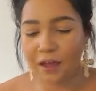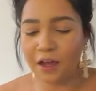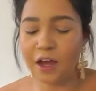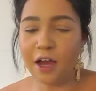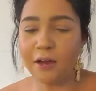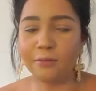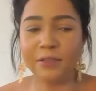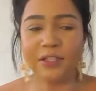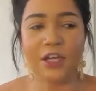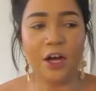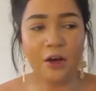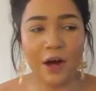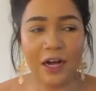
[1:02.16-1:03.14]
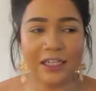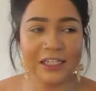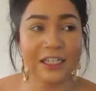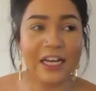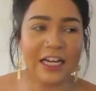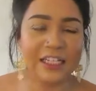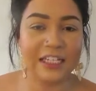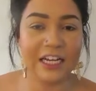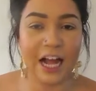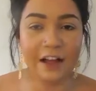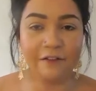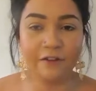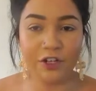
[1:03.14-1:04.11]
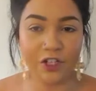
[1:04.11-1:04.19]
it. So I did it
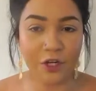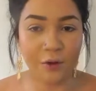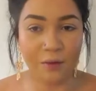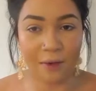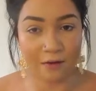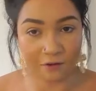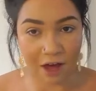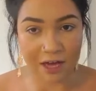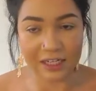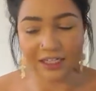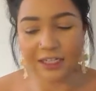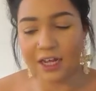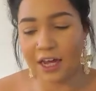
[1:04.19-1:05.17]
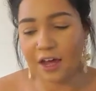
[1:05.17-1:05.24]
yesterday for a shoot with my friend.